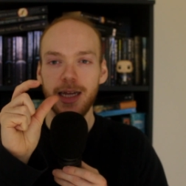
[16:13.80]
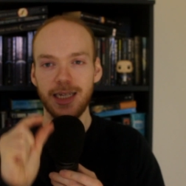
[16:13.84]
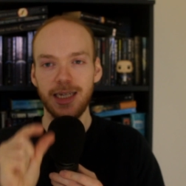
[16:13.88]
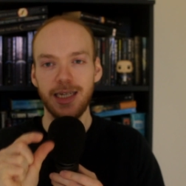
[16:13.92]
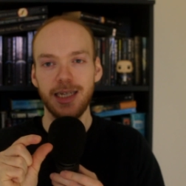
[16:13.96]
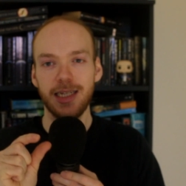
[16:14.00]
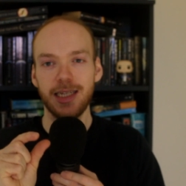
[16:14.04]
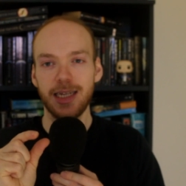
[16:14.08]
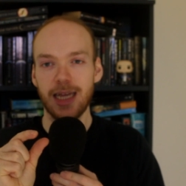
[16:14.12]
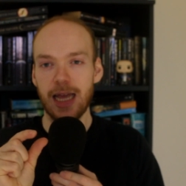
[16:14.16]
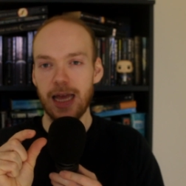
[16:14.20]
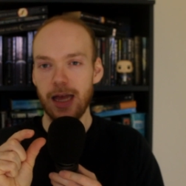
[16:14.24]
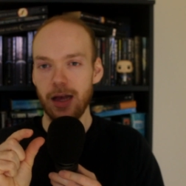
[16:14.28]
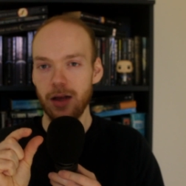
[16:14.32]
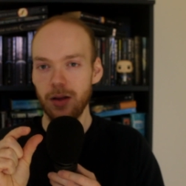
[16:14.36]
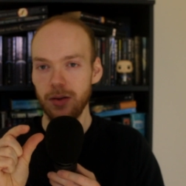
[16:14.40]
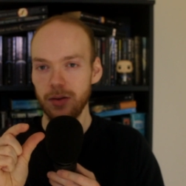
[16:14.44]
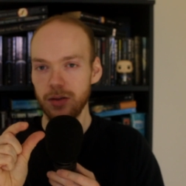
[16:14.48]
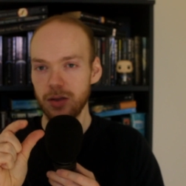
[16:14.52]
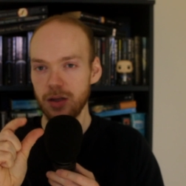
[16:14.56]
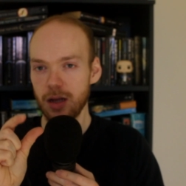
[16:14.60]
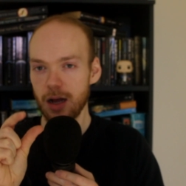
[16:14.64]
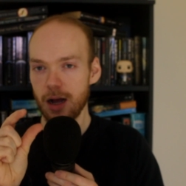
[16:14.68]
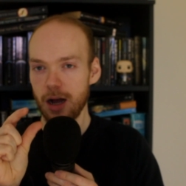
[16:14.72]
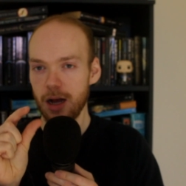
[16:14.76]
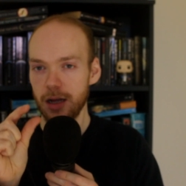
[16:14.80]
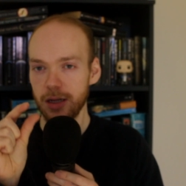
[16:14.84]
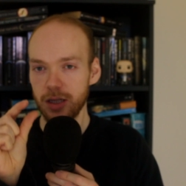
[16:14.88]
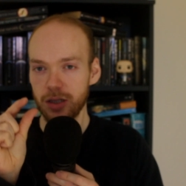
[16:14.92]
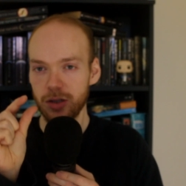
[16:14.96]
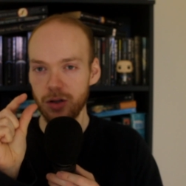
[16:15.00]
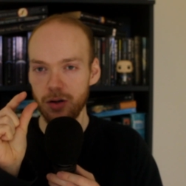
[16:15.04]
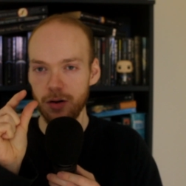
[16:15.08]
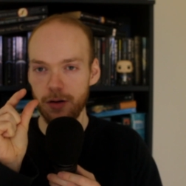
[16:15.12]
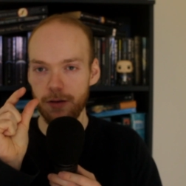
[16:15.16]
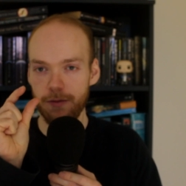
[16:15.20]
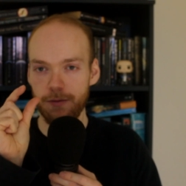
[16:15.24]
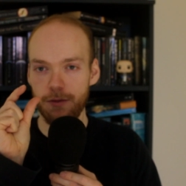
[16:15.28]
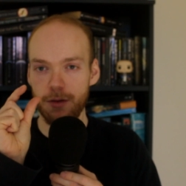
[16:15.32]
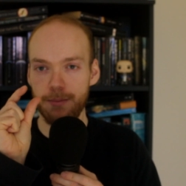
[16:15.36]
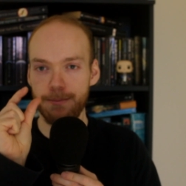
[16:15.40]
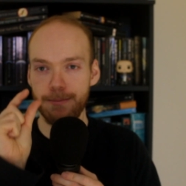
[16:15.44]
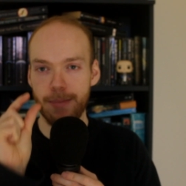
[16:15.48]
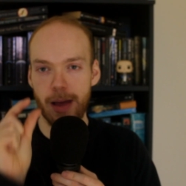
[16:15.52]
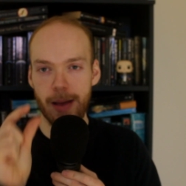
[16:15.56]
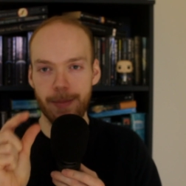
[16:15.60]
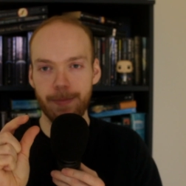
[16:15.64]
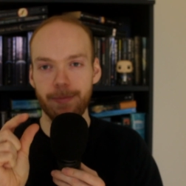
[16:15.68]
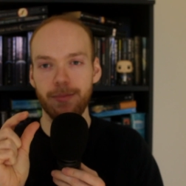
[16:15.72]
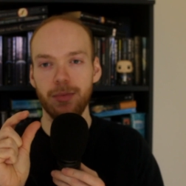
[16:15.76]
details that are sort of
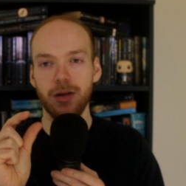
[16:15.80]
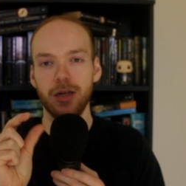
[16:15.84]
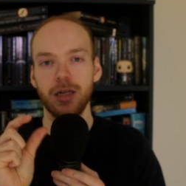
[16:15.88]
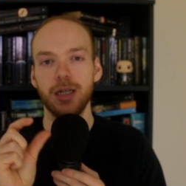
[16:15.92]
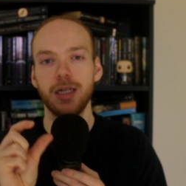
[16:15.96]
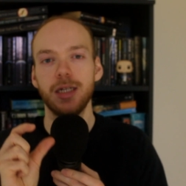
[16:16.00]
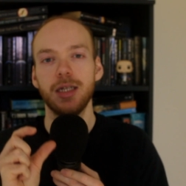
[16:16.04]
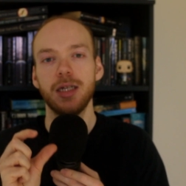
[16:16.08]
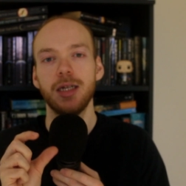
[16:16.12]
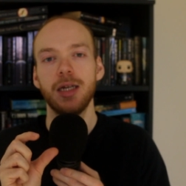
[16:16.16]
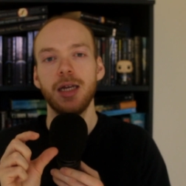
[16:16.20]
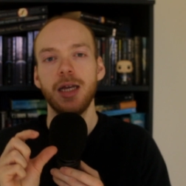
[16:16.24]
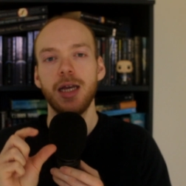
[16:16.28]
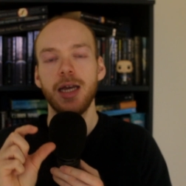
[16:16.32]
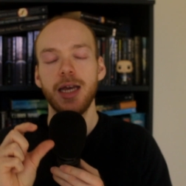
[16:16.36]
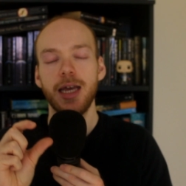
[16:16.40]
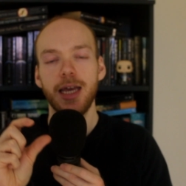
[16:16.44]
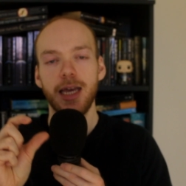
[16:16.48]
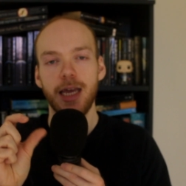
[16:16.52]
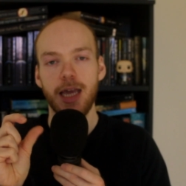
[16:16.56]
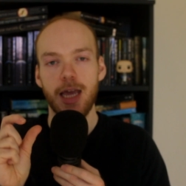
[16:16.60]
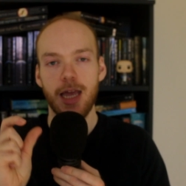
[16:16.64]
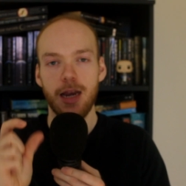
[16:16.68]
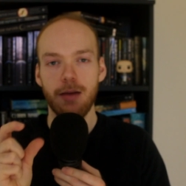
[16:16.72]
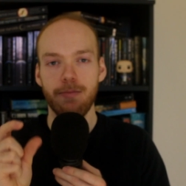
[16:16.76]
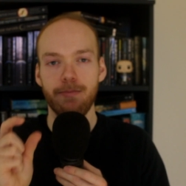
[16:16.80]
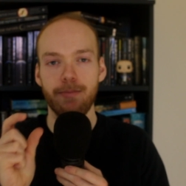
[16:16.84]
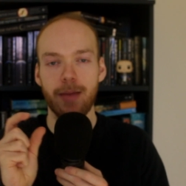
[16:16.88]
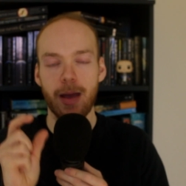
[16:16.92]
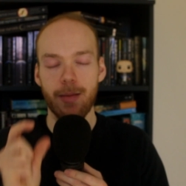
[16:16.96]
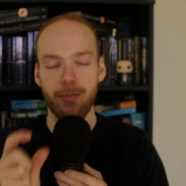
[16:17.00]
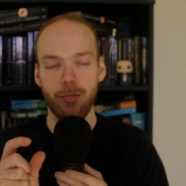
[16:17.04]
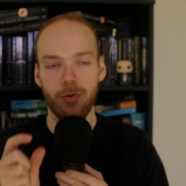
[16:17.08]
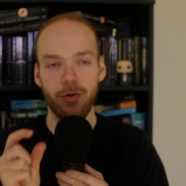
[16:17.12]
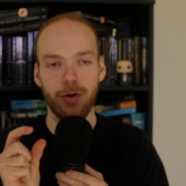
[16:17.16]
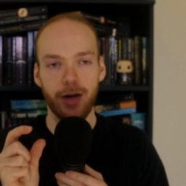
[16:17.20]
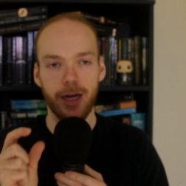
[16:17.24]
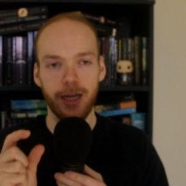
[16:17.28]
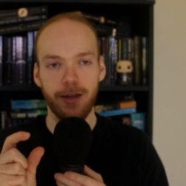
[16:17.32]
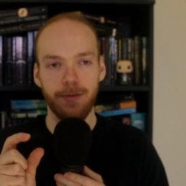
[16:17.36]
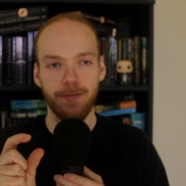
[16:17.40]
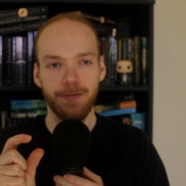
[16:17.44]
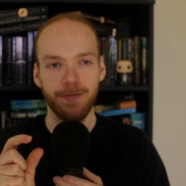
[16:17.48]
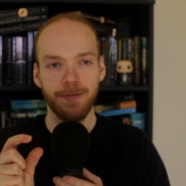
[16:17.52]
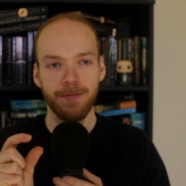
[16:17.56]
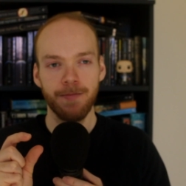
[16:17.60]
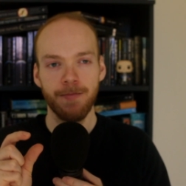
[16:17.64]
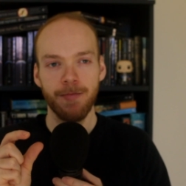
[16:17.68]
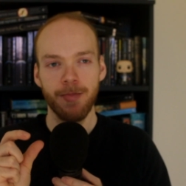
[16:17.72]
remembered in memory.